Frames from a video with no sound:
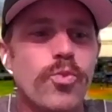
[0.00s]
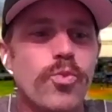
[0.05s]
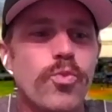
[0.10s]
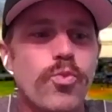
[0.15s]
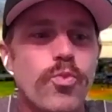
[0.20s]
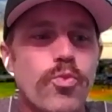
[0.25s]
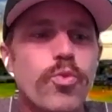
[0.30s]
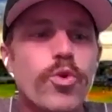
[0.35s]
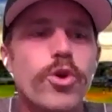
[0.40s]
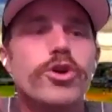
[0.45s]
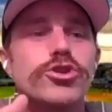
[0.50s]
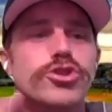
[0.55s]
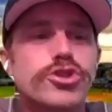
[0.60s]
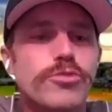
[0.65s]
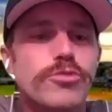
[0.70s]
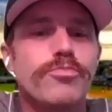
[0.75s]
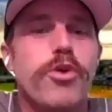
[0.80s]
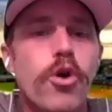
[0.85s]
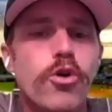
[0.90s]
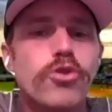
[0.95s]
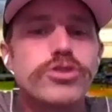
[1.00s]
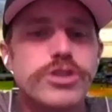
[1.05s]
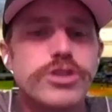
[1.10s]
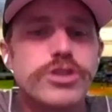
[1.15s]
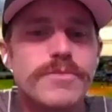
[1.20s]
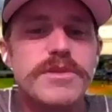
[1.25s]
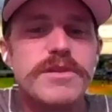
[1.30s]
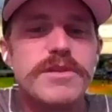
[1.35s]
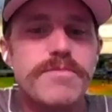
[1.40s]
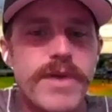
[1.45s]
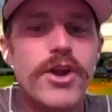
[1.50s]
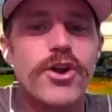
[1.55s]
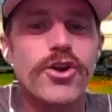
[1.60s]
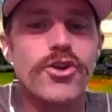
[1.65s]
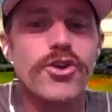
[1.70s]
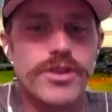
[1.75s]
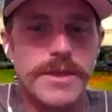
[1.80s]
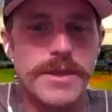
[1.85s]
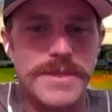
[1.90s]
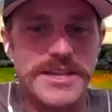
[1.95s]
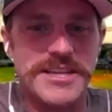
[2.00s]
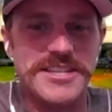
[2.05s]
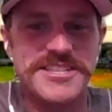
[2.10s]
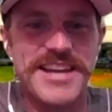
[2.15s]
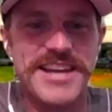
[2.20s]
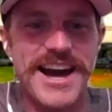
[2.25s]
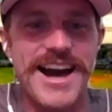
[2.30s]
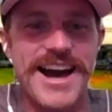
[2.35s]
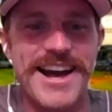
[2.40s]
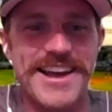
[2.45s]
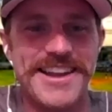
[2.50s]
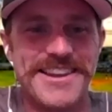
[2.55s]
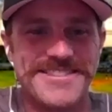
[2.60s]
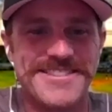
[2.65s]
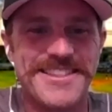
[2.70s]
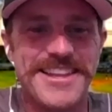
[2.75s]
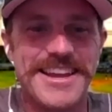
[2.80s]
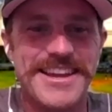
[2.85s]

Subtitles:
we're supposed to be better than these guys. Like,